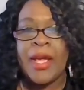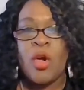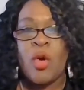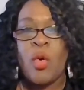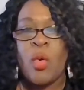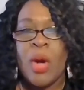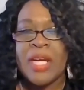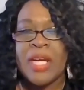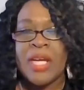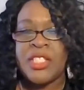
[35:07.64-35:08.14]
a
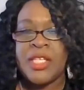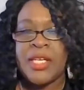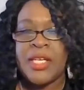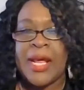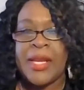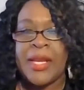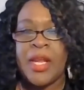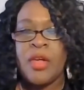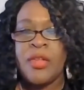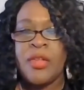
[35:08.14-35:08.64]
question.
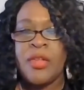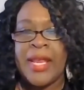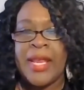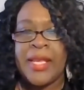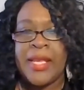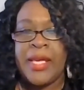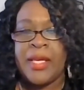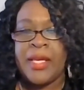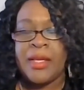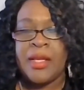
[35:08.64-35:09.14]
I know that
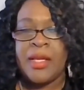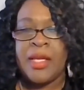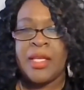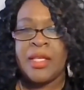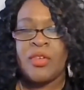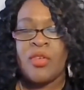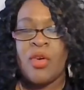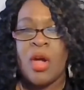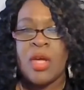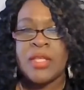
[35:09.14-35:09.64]

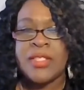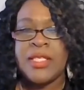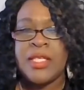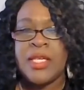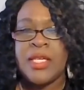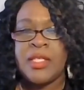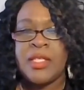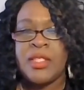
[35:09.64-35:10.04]
it crossed the